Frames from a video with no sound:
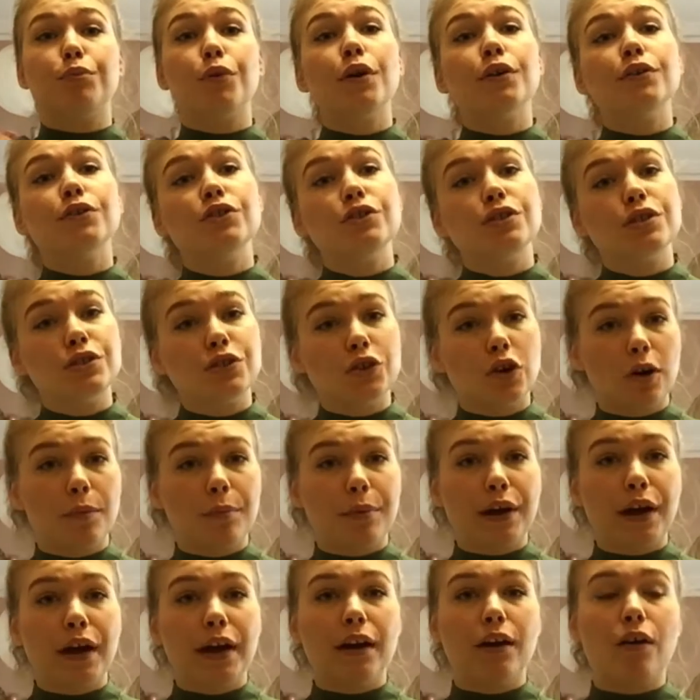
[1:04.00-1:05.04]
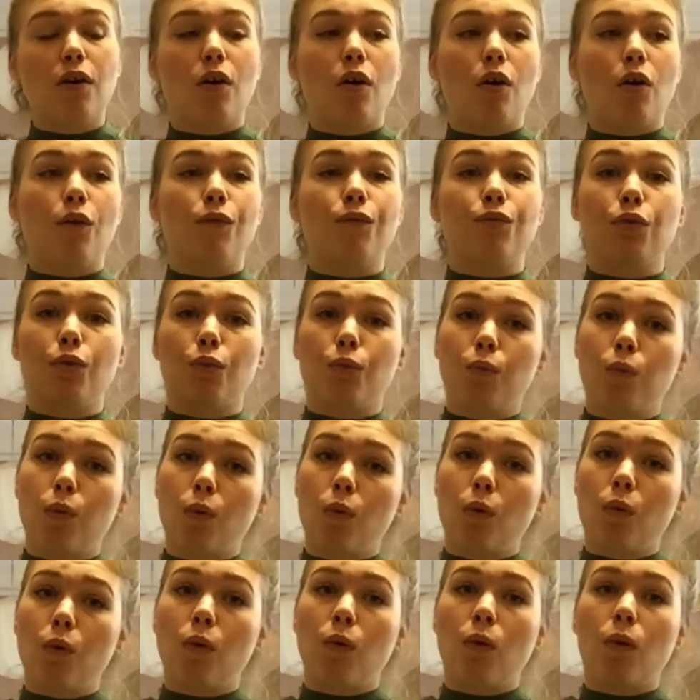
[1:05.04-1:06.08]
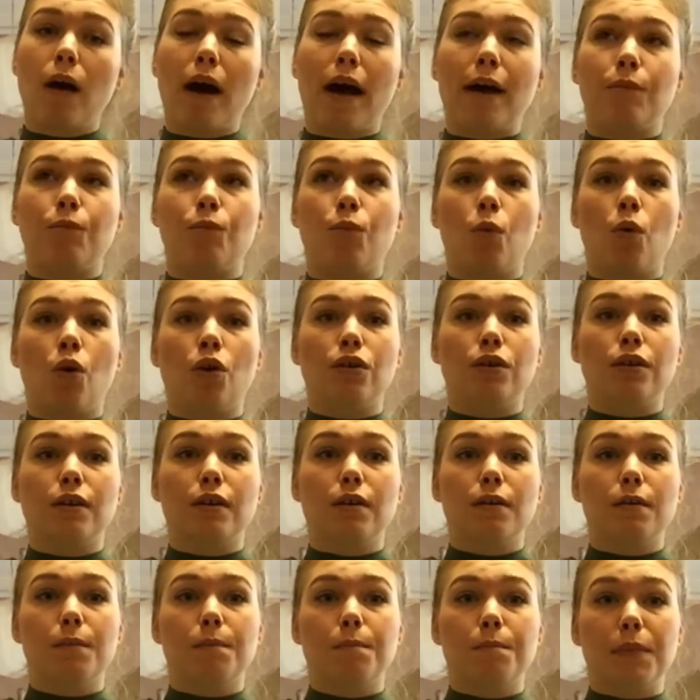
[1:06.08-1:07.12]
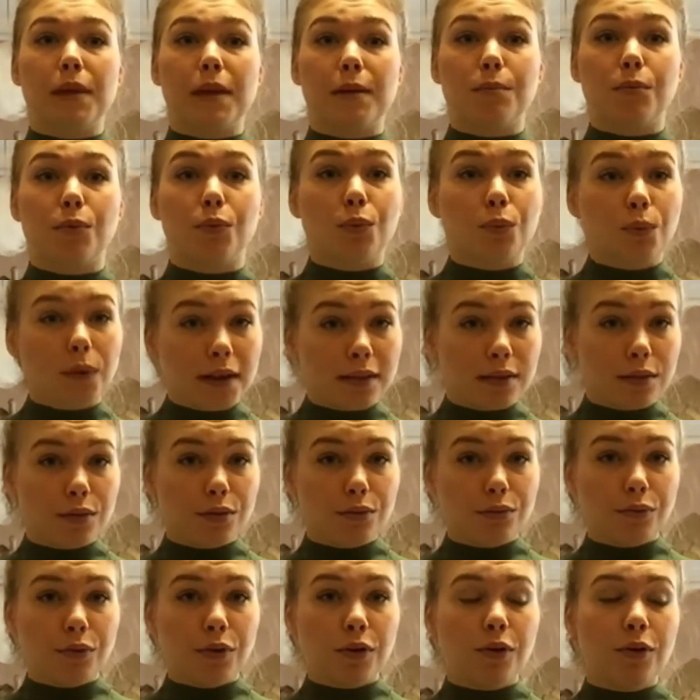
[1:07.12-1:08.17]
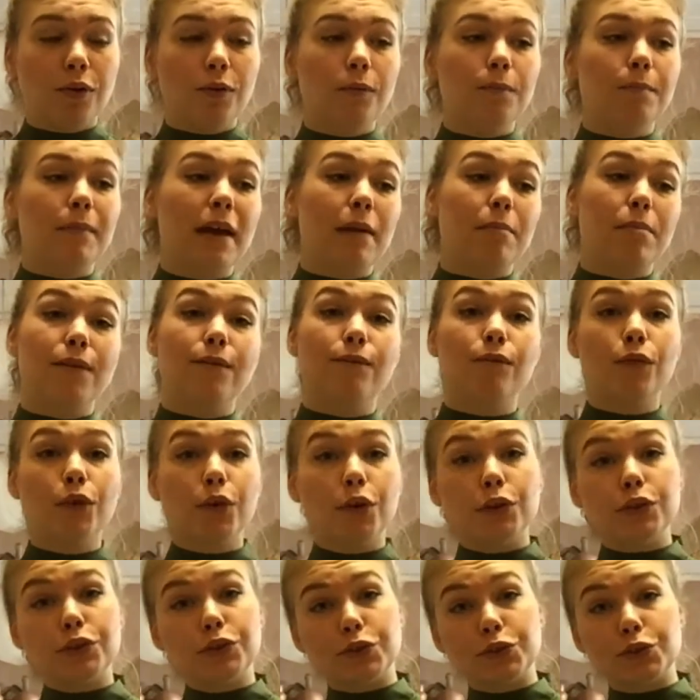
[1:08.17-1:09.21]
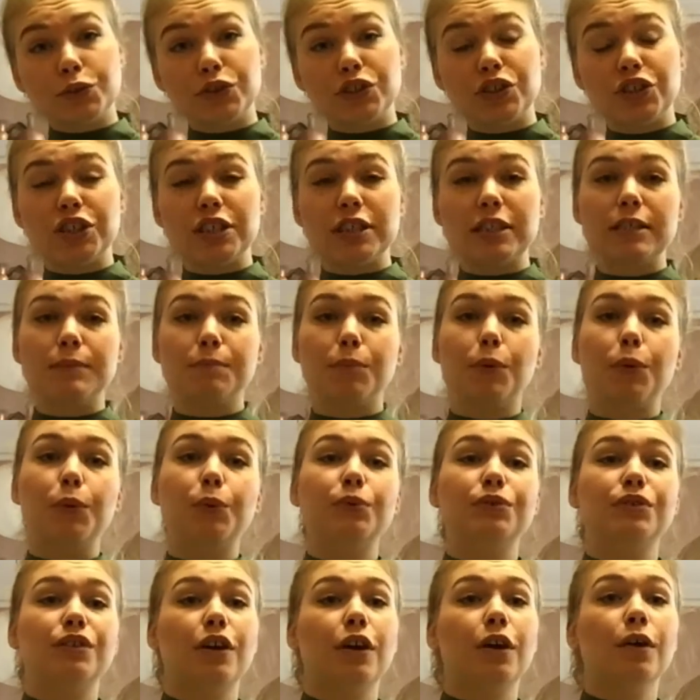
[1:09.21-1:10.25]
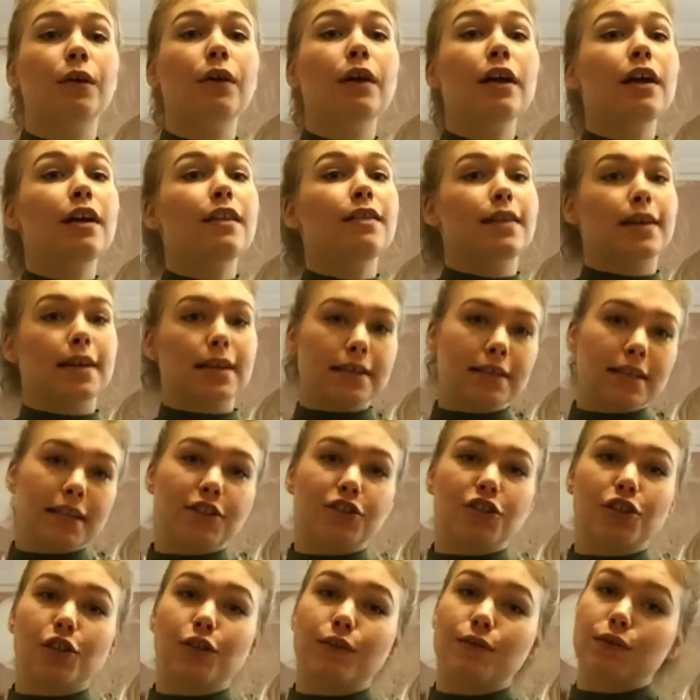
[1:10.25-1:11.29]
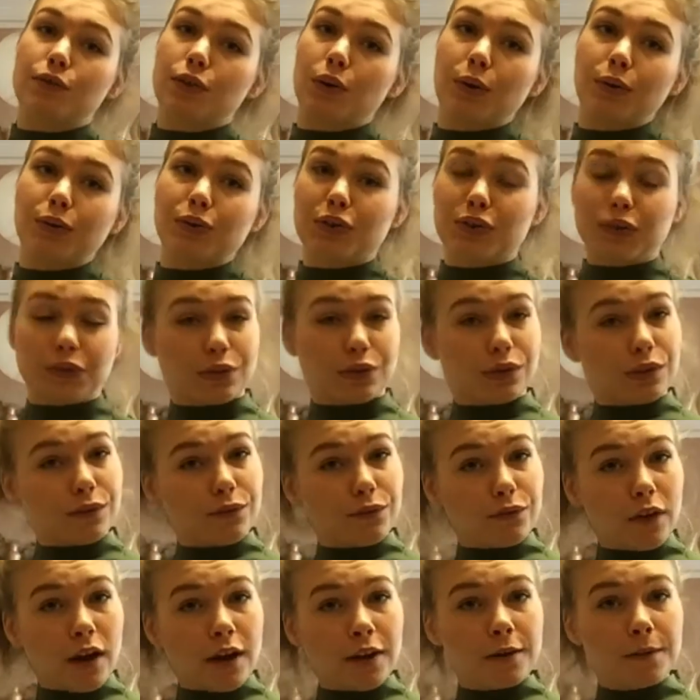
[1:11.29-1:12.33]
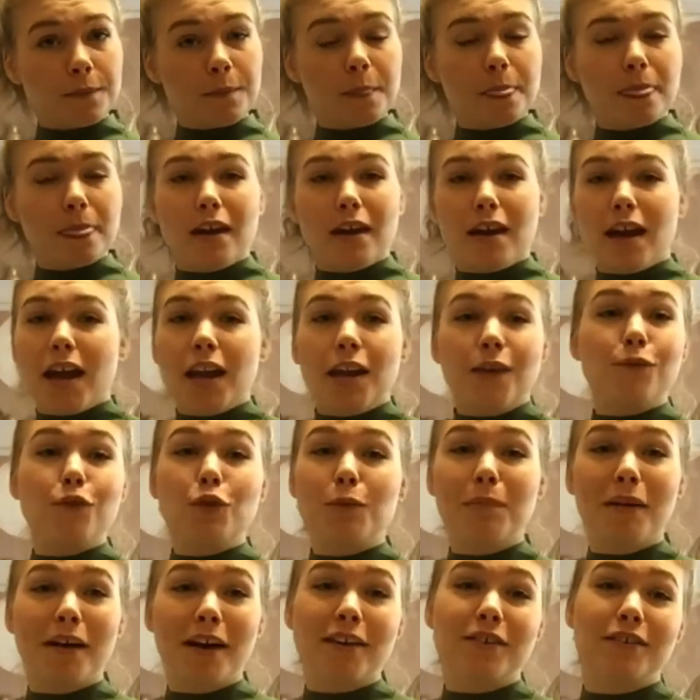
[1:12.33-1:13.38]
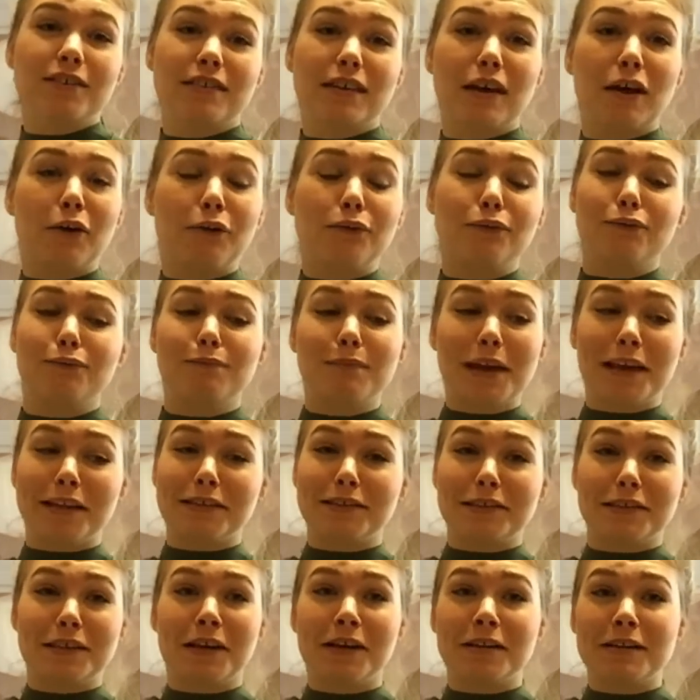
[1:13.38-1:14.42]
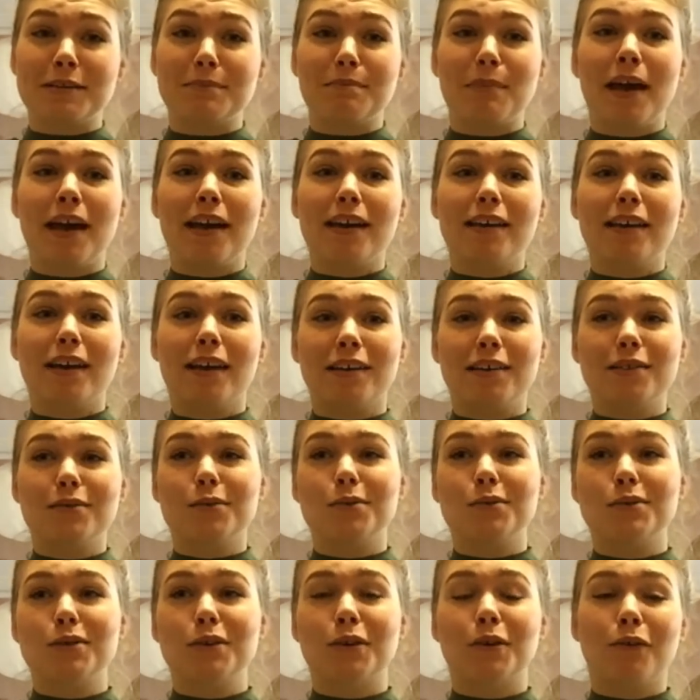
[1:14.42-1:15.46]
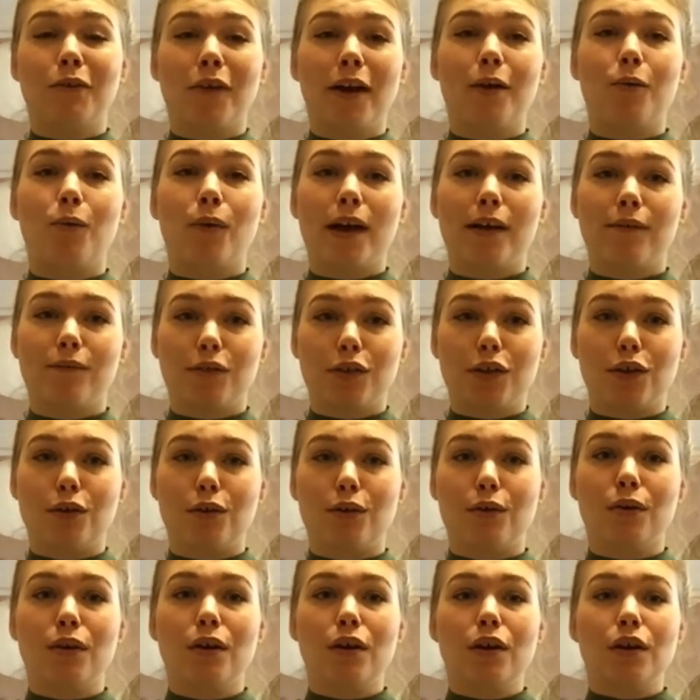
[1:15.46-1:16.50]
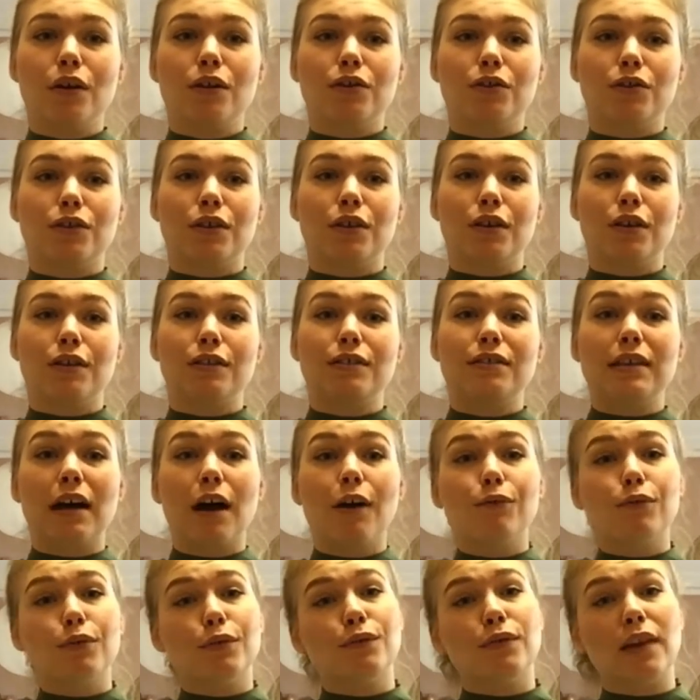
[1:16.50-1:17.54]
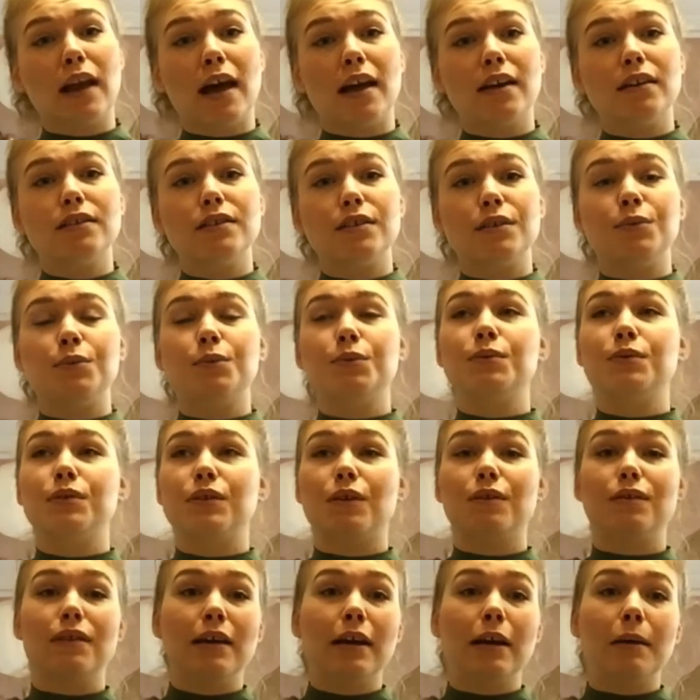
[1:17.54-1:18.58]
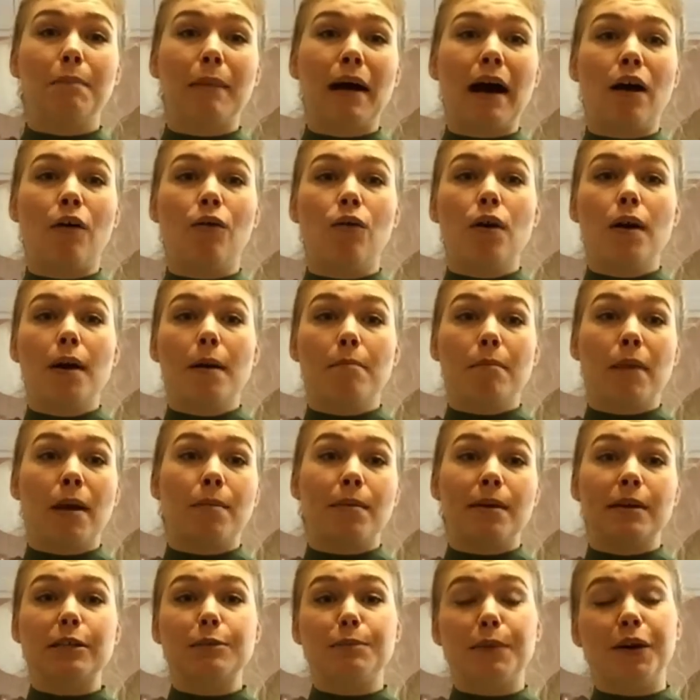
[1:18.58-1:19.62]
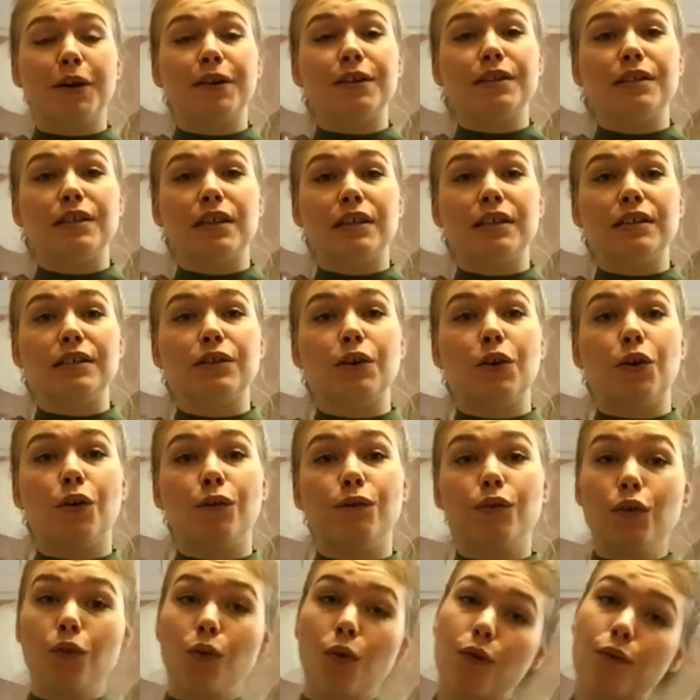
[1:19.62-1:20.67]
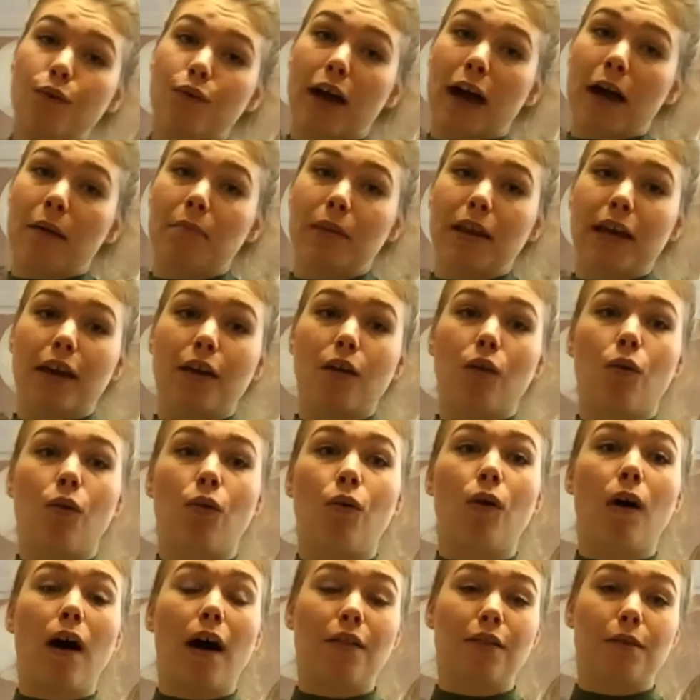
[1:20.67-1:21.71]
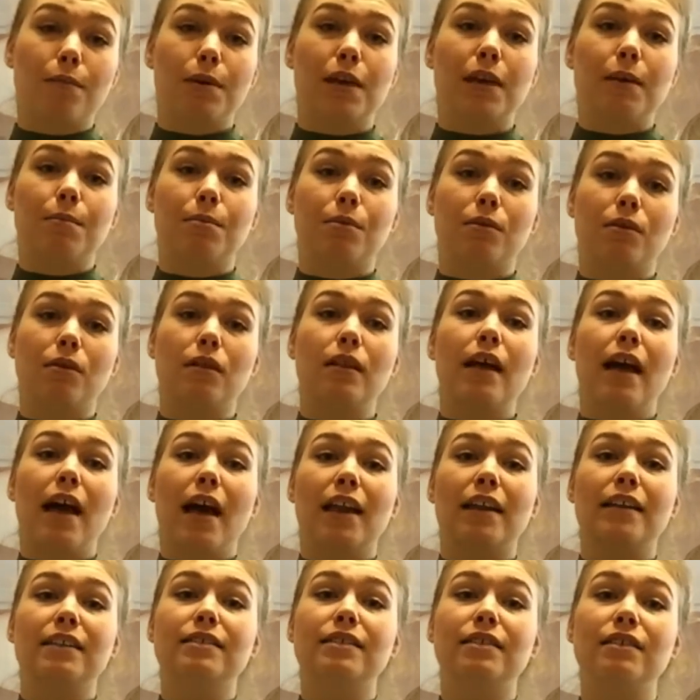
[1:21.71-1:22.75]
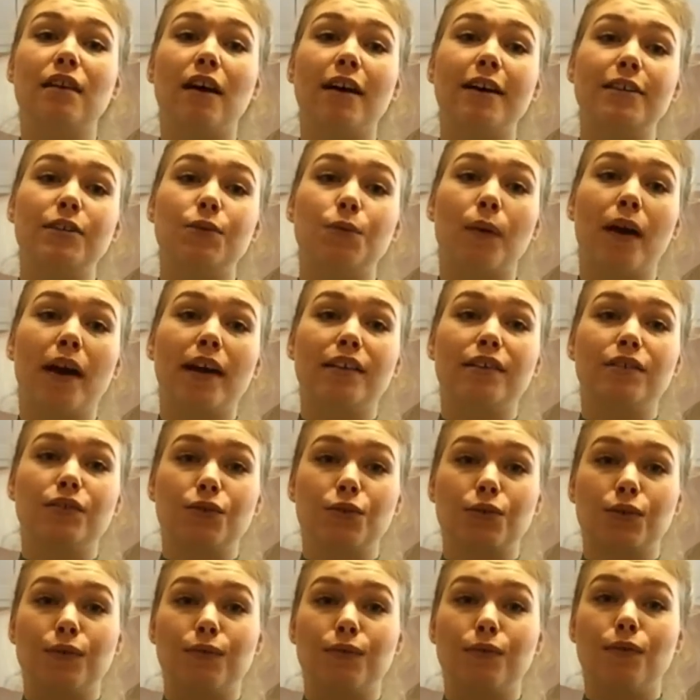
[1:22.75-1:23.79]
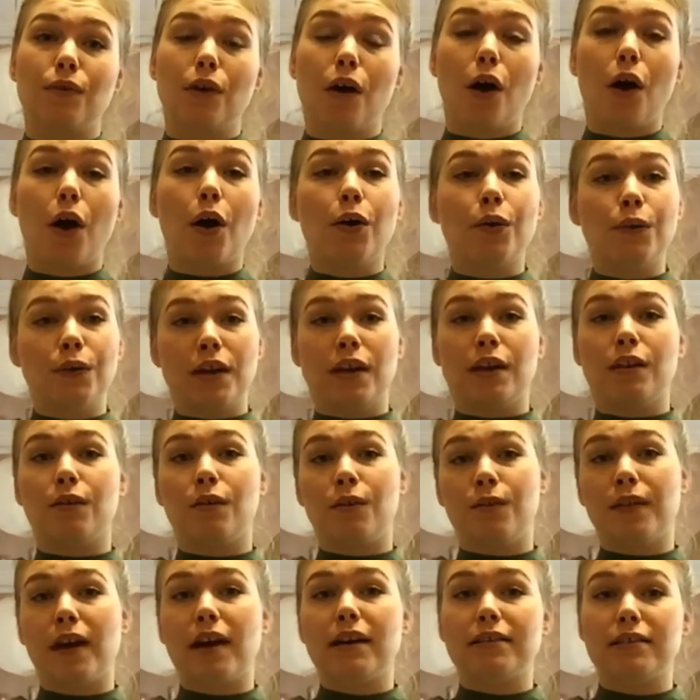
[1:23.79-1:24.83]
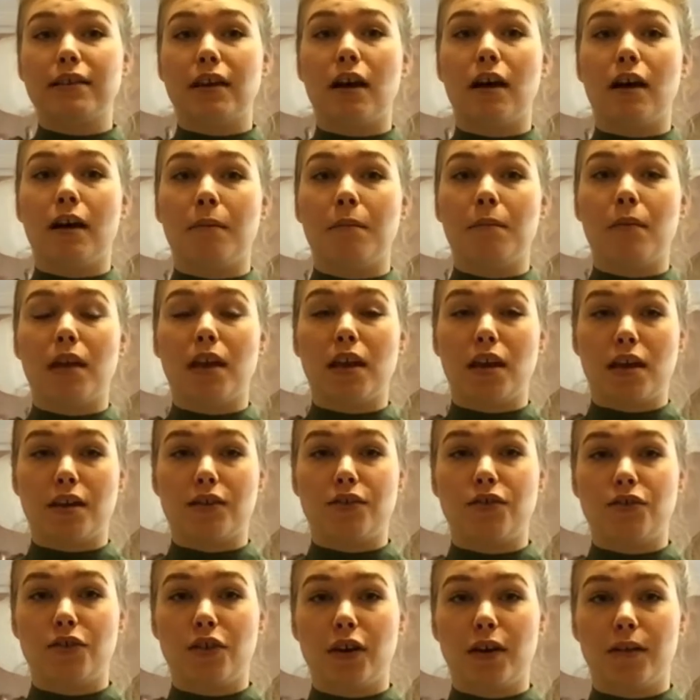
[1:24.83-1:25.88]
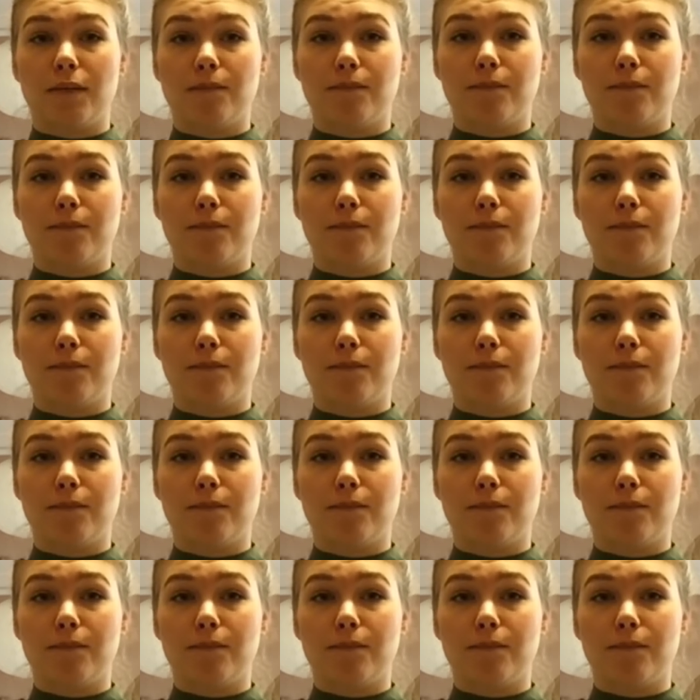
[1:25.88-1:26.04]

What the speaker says: broach the topic of the war and what people went through, maybe food shortages, but also the condition of soldiers on the front. And if you're by yourself, it's a nice bake, and it's also a great way for you to self-reflect and also think about maybe experiences of your family or other people, and it's a nice way to sort of hone in on that time in history.